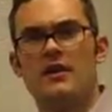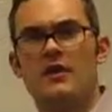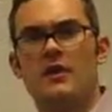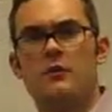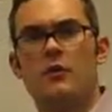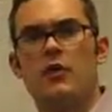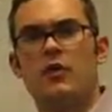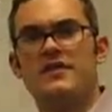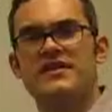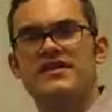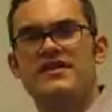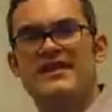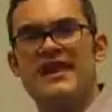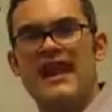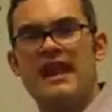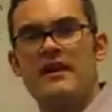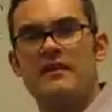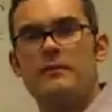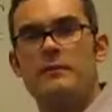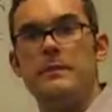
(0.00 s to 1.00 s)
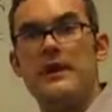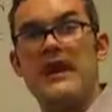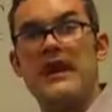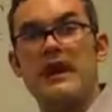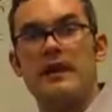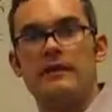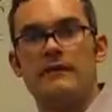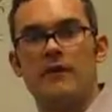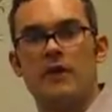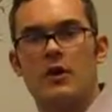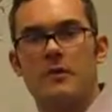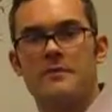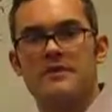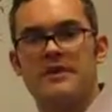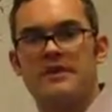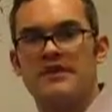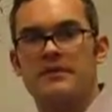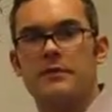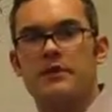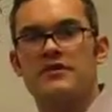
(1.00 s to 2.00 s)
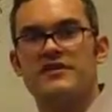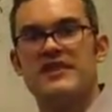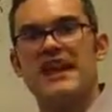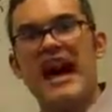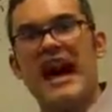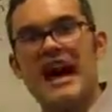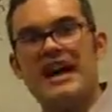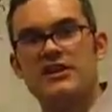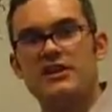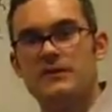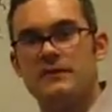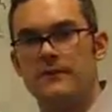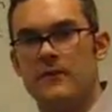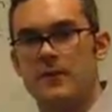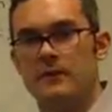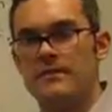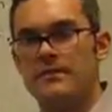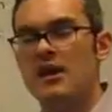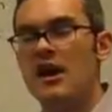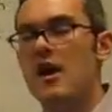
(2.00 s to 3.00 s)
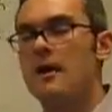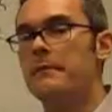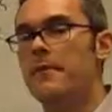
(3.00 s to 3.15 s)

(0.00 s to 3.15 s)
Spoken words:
They're more state of being verbs as opposed to action verbs.